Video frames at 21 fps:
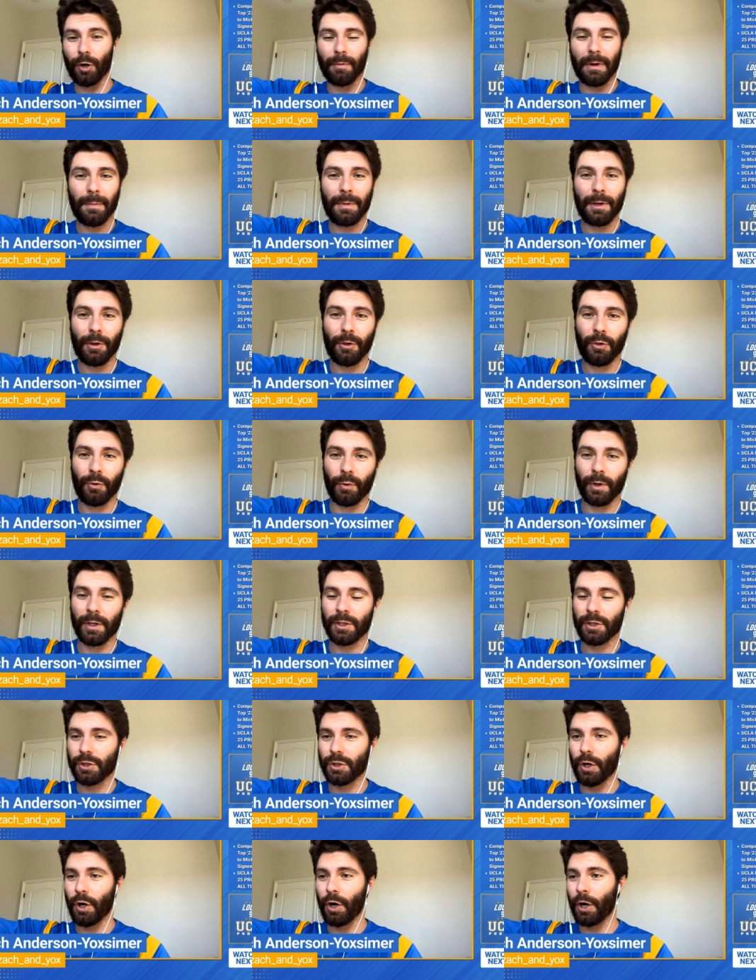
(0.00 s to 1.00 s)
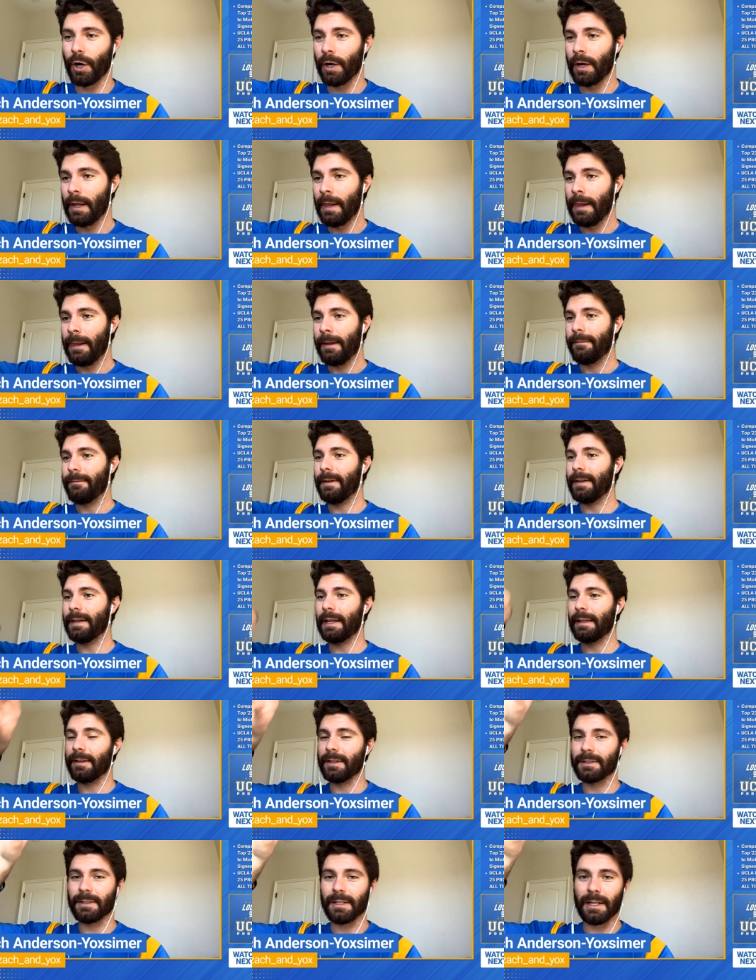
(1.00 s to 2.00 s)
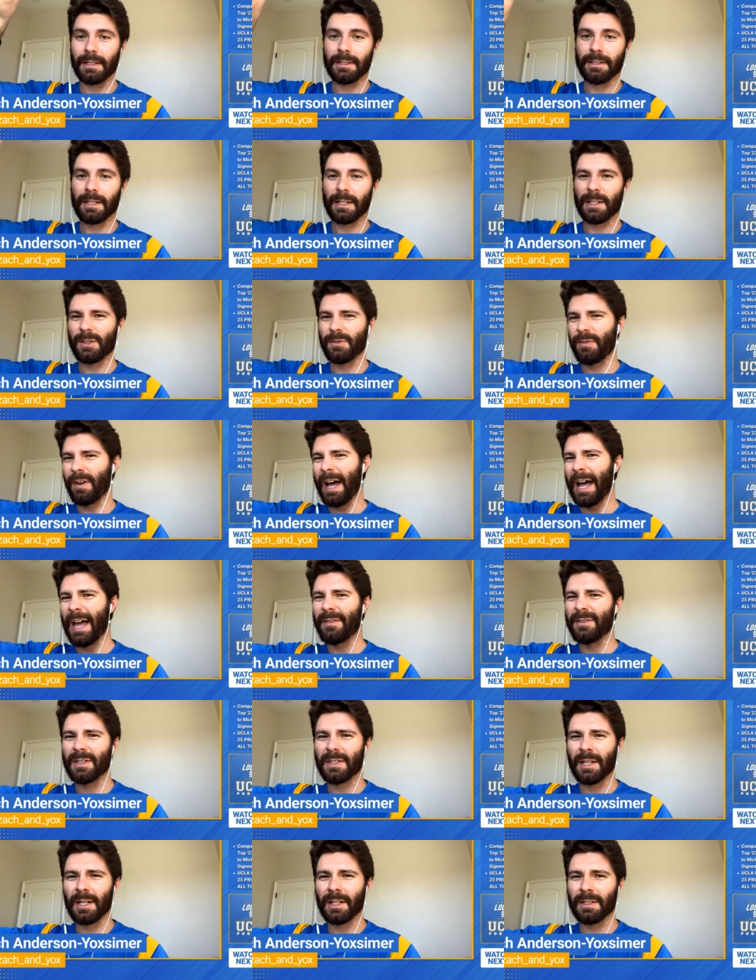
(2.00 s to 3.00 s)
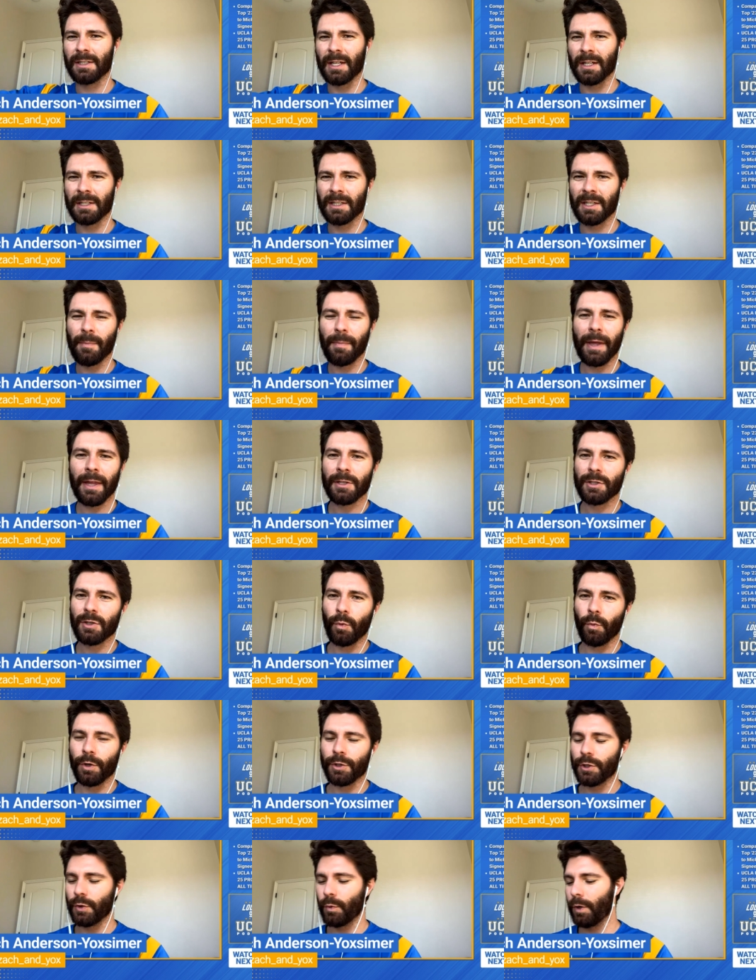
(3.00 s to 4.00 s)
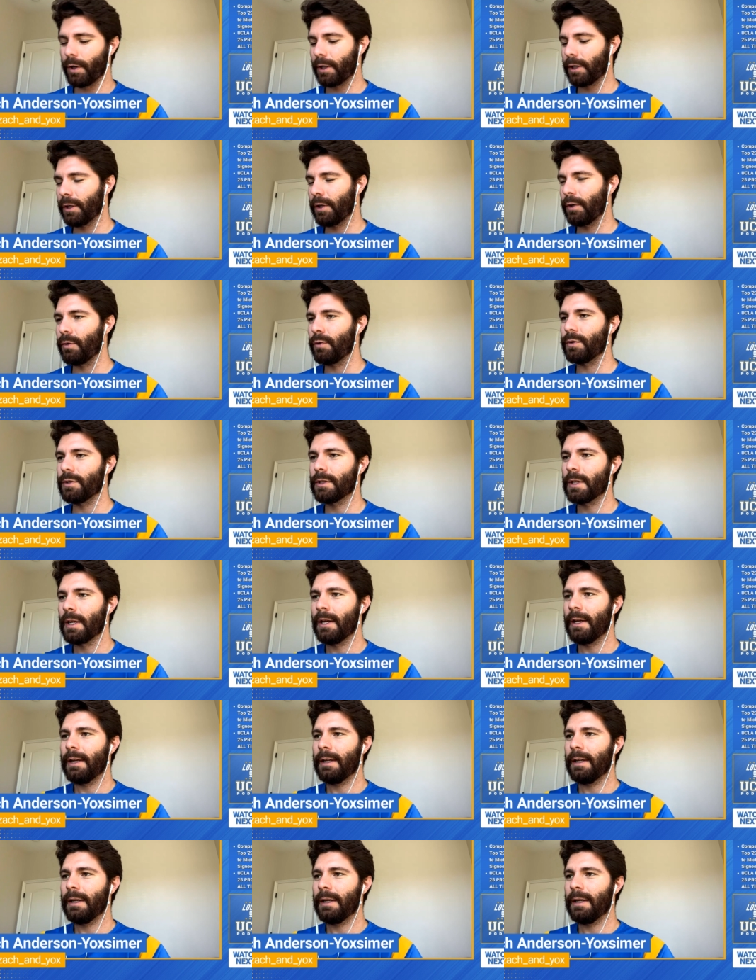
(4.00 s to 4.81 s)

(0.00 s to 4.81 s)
maybe a three star. Vide listed at six five, six six, depends on what you want to use.